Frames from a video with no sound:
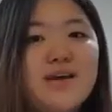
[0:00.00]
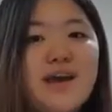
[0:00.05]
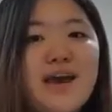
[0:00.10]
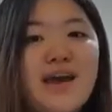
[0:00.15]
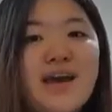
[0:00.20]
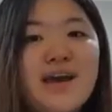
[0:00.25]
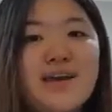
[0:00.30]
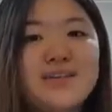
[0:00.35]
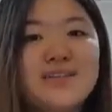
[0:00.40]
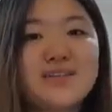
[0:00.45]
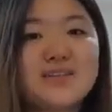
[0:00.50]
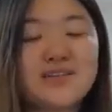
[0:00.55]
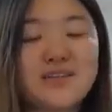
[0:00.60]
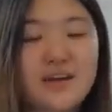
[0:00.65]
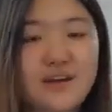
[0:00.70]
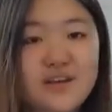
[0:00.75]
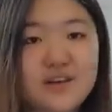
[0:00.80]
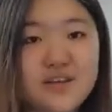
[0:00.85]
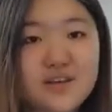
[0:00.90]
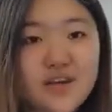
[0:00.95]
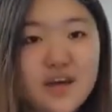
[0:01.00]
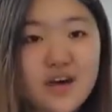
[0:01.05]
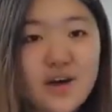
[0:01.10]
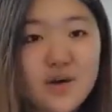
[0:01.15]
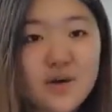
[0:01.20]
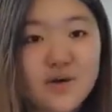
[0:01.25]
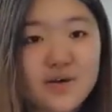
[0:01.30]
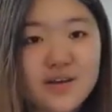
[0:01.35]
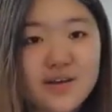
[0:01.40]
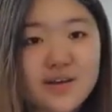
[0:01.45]
And there you
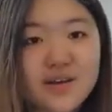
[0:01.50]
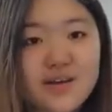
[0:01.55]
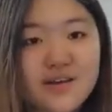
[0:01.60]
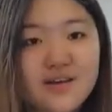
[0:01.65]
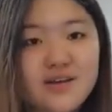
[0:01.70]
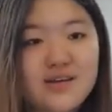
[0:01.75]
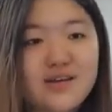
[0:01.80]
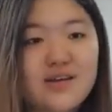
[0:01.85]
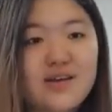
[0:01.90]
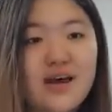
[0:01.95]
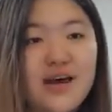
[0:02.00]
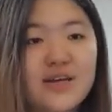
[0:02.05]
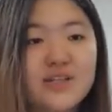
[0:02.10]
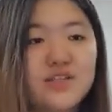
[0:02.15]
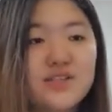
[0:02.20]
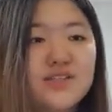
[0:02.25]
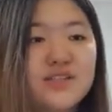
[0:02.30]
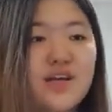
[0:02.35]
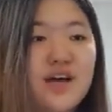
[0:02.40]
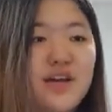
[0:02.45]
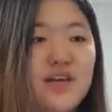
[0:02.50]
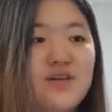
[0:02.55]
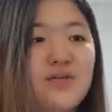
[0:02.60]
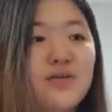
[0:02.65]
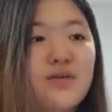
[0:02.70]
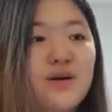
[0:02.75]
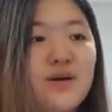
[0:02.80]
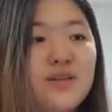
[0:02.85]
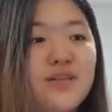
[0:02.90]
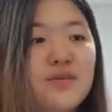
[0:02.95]
go. I just taught
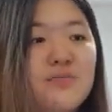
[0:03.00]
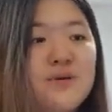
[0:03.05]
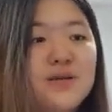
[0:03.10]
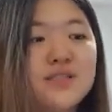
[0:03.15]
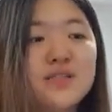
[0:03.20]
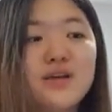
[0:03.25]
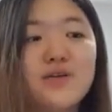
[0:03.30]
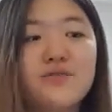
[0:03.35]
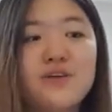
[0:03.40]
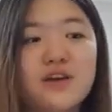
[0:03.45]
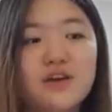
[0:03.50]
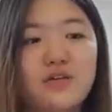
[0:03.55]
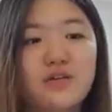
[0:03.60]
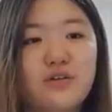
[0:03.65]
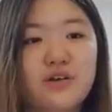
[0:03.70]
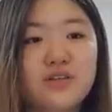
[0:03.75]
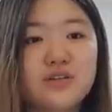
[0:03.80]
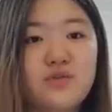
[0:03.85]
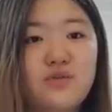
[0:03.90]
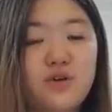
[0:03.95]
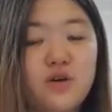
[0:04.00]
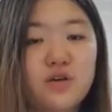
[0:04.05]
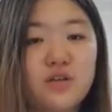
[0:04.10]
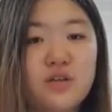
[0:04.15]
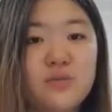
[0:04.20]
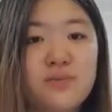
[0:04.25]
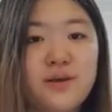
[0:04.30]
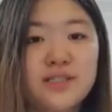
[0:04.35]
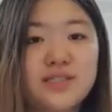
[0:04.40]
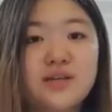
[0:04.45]
you the basic fingerings for
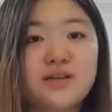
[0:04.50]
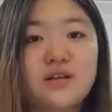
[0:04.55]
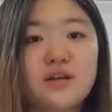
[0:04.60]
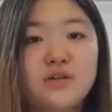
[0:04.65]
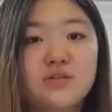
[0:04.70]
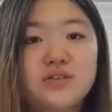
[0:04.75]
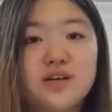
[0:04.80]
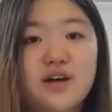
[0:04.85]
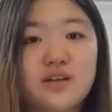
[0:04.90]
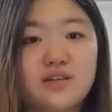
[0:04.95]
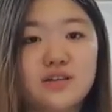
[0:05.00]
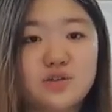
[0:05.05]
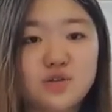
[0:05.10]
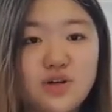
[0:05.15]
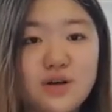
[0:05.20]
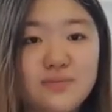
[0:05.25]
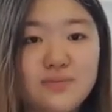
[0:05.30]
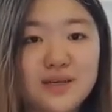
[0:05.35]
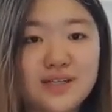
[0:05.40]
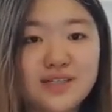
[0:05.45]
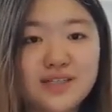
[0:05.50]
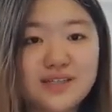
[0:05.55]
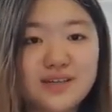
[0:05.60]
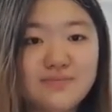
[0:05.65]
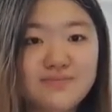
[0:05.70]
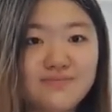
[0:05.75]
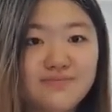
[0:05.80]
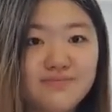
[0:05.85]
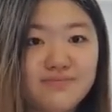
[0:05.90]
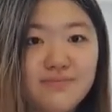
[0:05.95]
the basic notes on the trumpet.
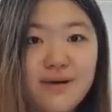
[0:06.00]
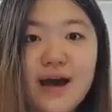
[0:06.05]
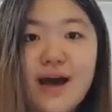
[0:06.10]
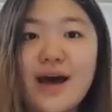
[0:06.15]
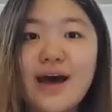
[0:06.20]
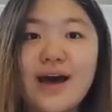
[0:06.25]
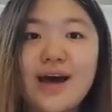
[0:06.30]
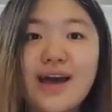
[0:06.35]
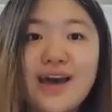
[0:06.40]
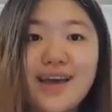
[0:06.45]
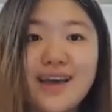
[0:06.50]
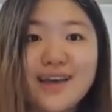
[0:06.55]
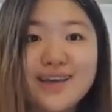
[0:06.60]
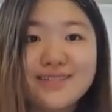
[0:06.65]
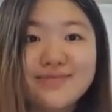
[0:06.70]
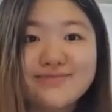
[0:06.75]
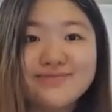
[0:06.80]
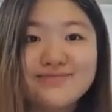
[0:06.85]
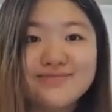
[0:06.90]
Bye!